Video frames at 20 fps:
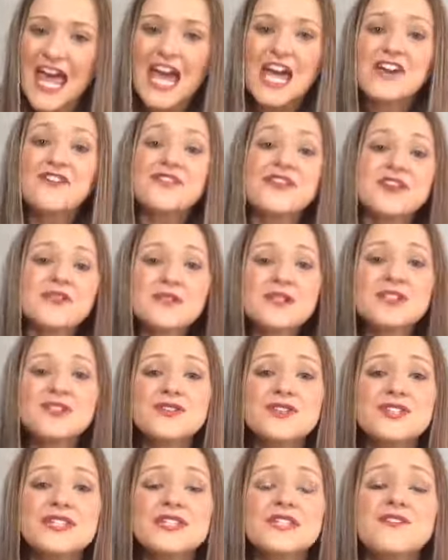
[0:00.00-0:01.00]
If you
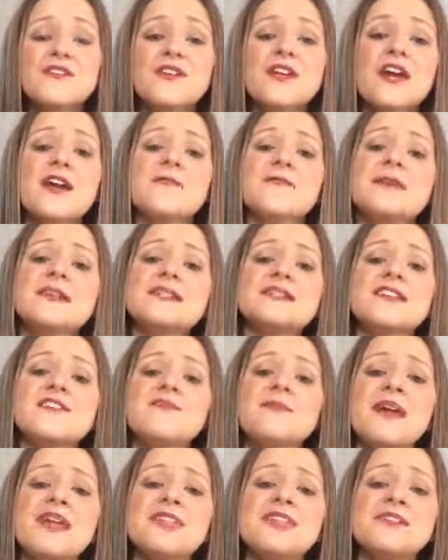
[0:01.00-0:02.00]
enjoyed this video, please give
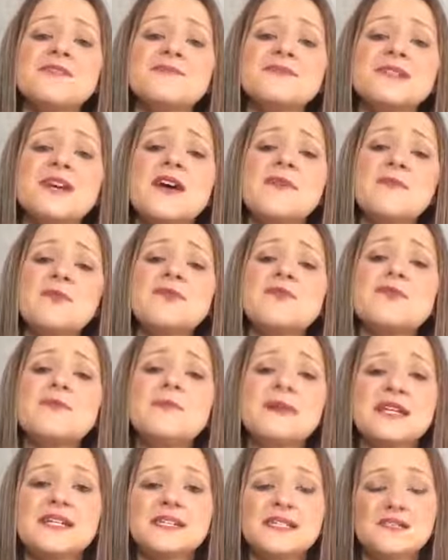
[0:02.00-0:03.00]
me a thumbs up or
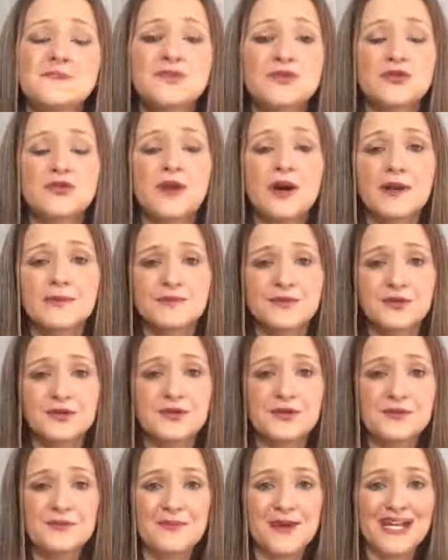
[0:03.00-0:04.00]
please subscribe
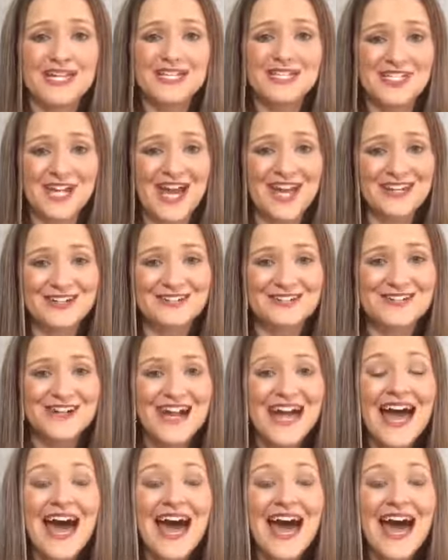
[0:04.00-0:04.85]
to my channel.